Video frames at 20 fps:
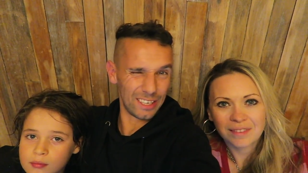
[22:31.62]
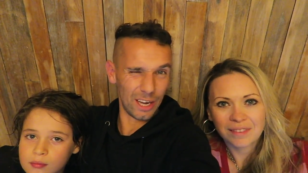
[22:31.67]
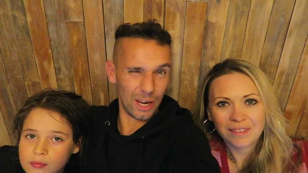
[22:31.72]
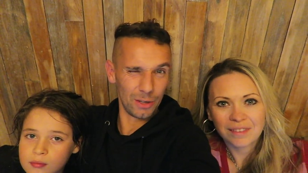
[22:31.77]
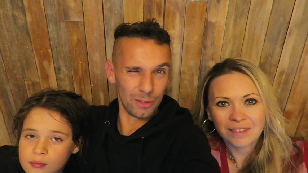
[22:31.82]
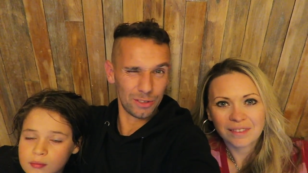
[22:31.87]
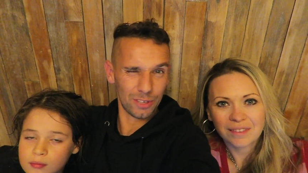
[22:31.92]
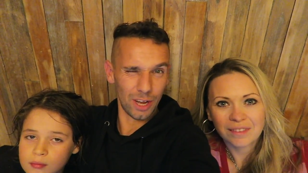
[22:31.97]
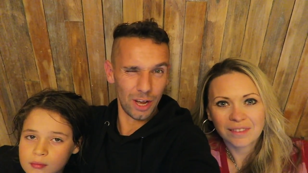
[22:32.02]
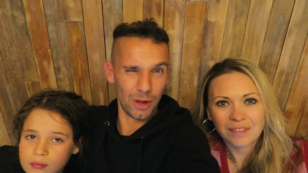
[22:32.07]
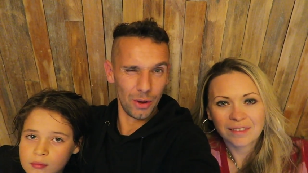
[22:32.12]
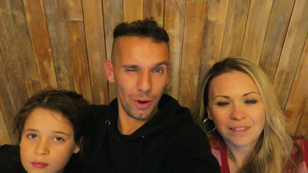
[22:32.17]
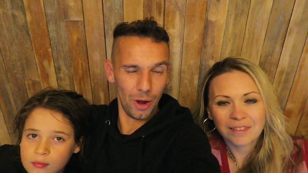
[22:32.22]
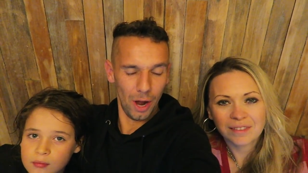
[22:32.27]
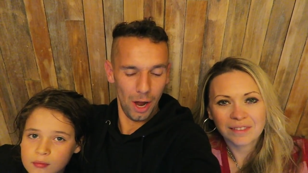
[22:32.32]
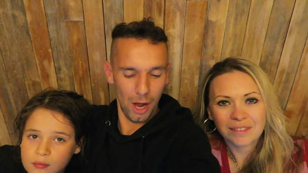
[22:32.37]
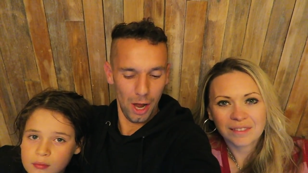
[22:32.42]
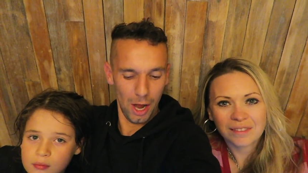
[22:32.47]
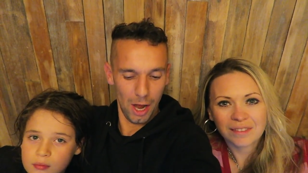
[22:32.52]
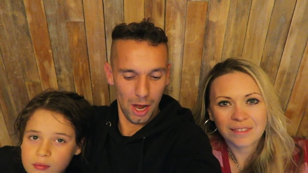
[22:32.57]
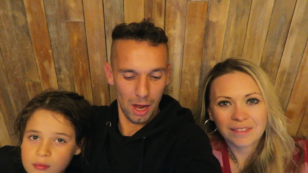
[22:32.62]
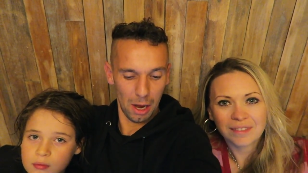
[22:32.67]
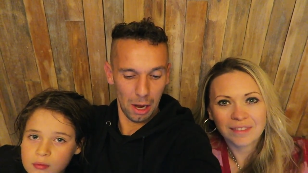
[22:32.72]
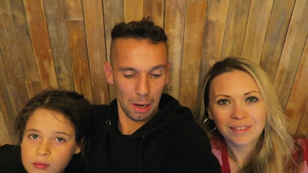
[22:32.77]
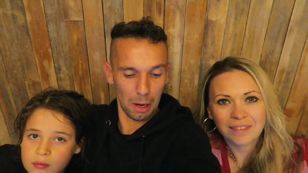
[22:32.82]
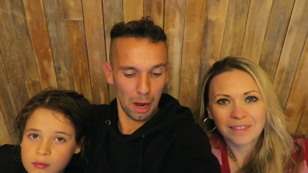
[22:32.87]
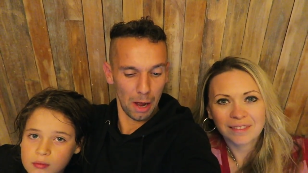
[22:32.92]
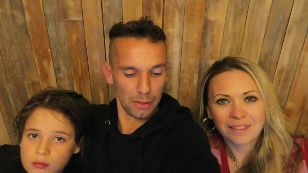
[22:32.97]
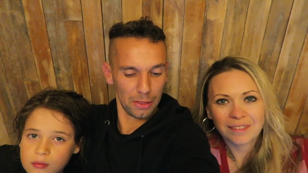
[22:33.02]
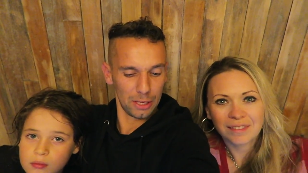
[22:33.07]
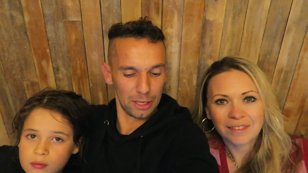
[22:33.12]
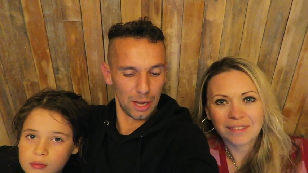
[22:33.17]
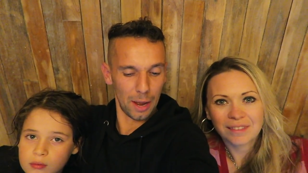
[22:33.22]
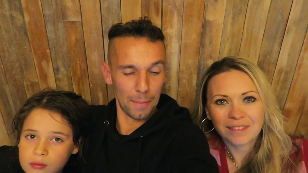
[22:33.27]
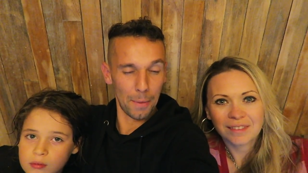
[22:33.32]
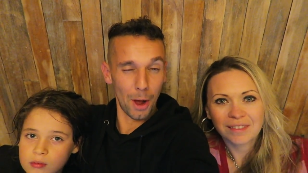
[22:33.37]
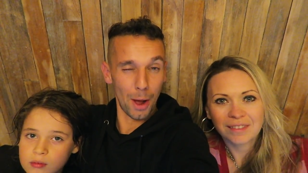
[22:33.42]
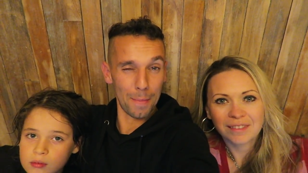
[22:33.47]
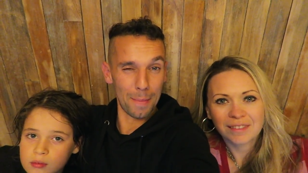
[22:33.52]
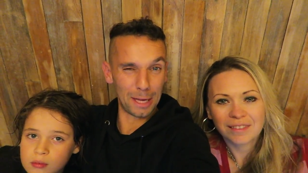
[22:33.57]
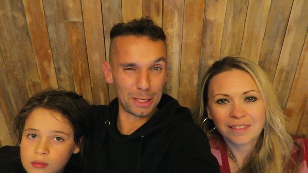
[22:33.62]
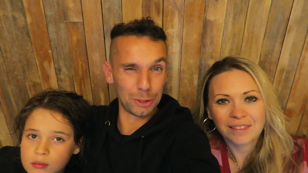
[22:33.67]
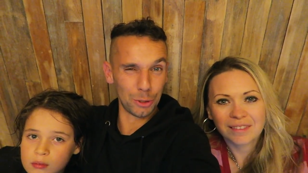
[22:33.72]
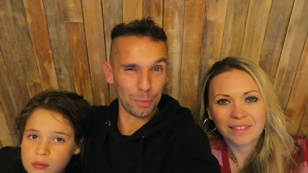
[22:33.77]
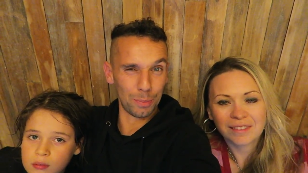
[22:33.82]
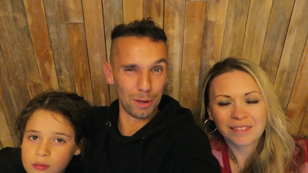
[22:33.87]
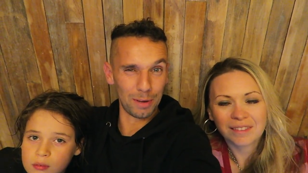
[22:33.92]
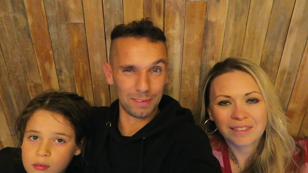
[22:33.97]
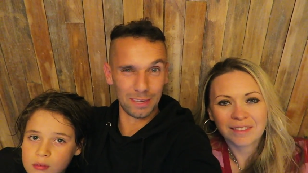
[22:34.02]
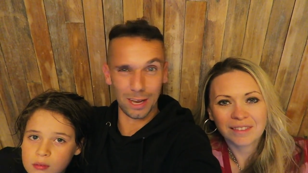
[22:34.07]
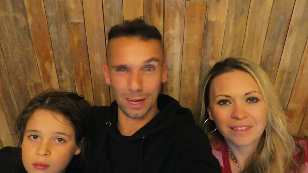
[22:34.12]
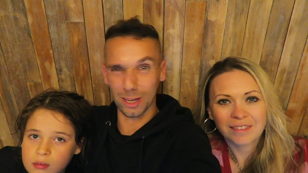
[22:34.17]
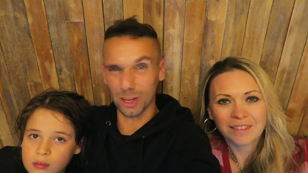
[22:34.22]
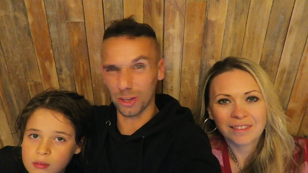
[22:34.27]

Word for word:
Speaker 1: ago, so uh, I think that might have made your birthday